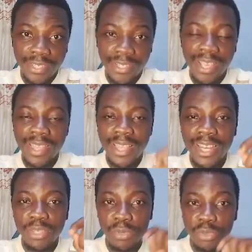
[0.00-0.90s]
and that is
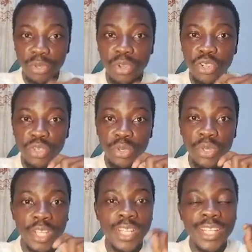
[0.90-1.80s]
what we're going to look at